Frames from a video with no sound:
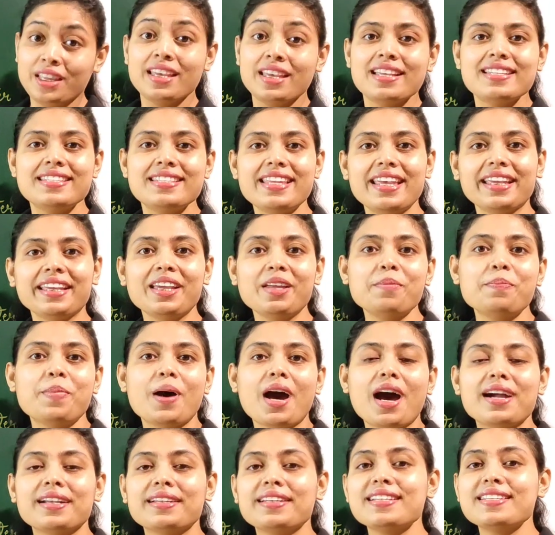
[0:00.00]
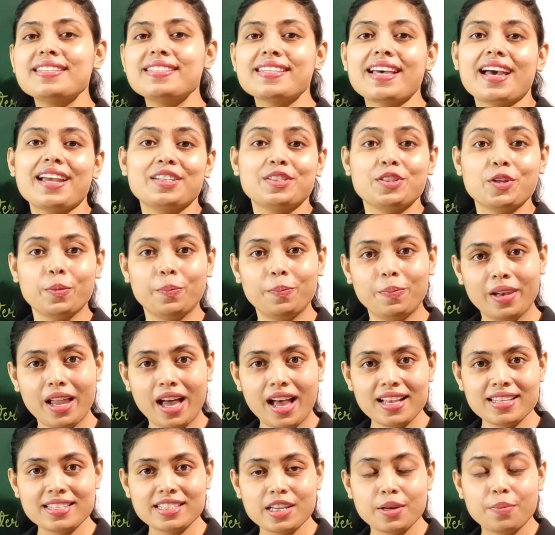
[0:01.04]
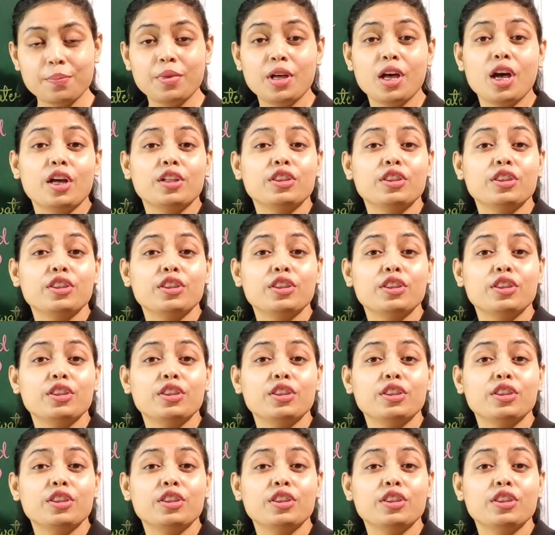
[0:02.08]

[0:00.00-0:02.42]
Second part is cytoplasm.